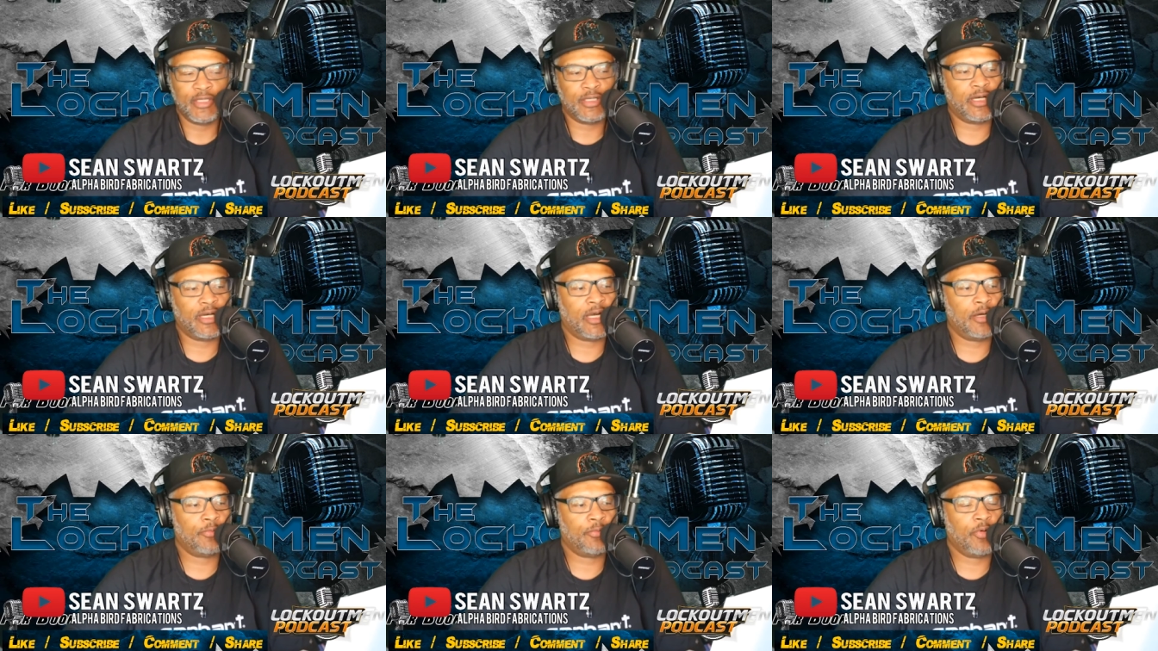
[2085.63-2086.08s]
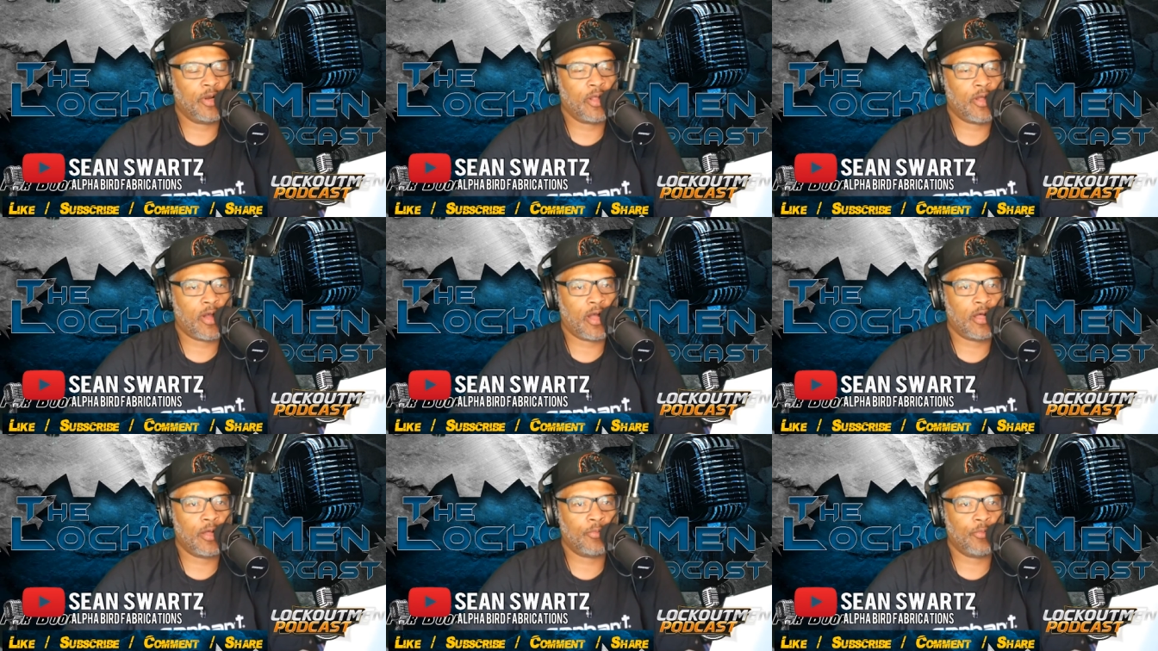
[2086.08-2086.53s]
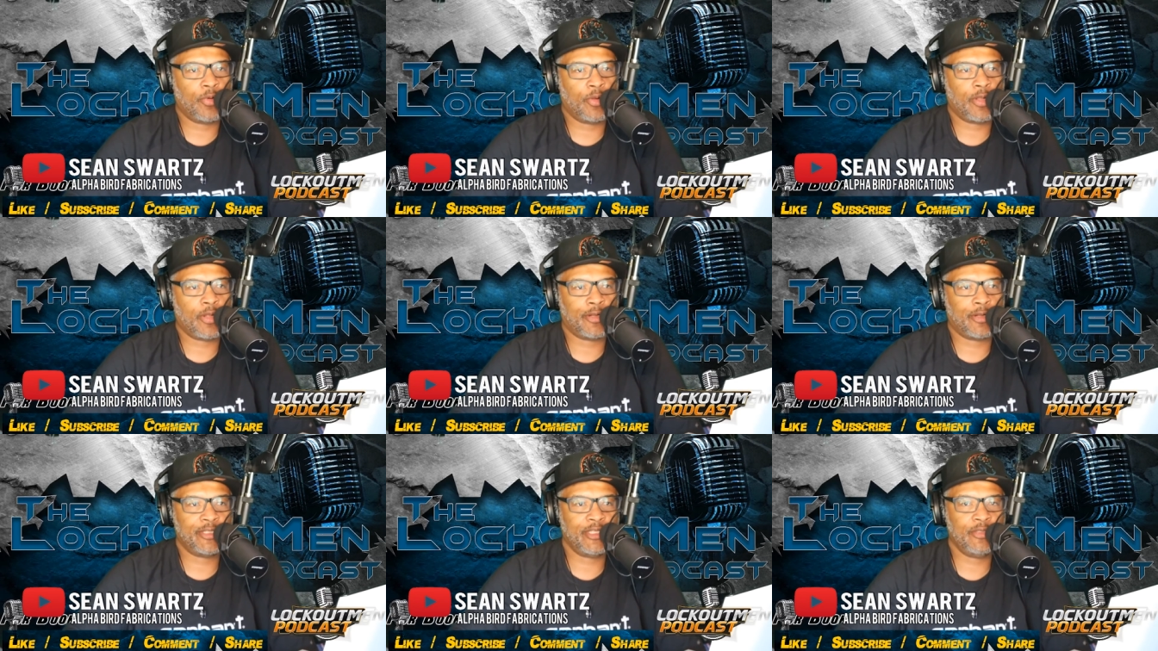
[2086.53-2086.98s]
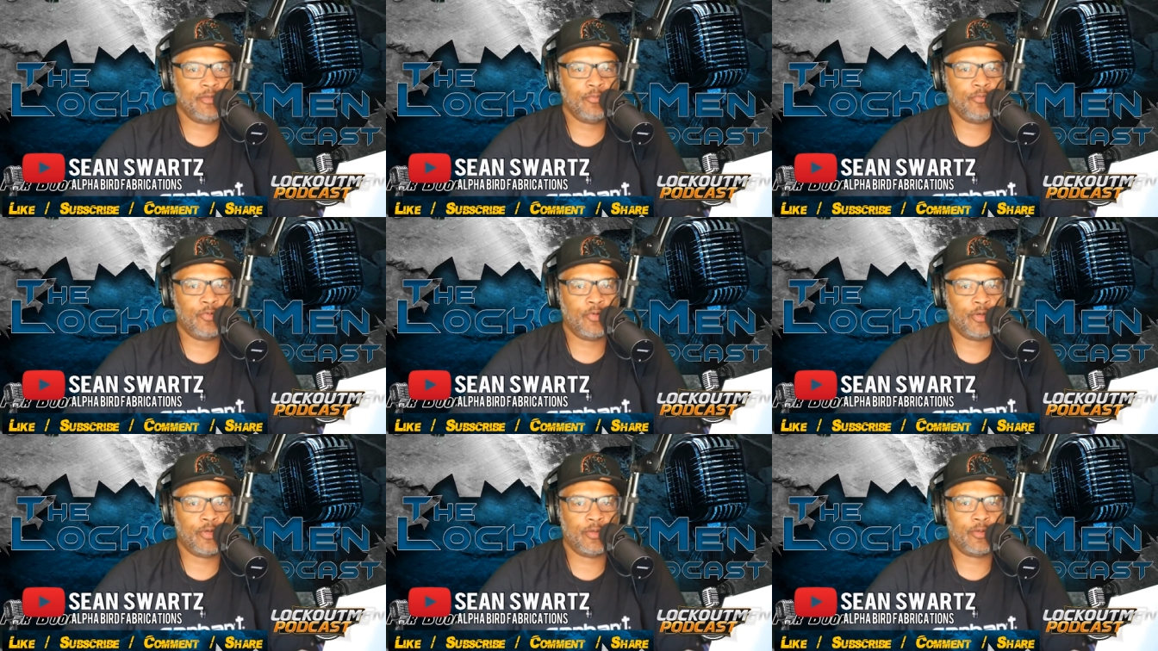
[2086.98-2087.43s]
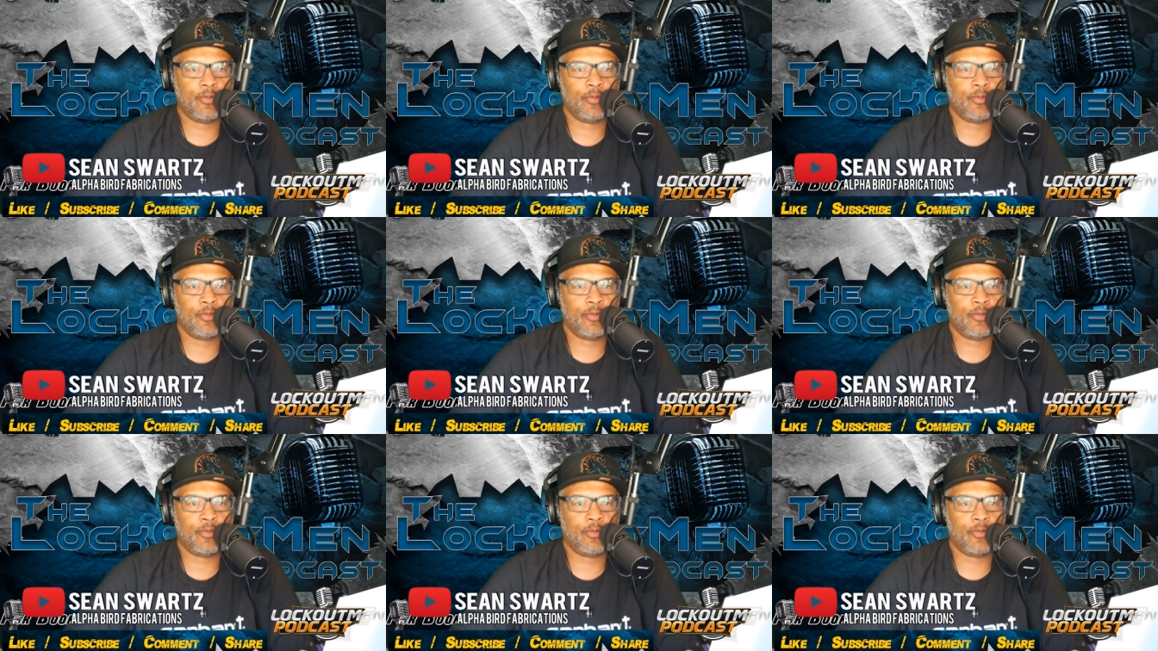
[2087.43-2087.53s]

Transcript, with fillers: Uh what all what all yes, do you A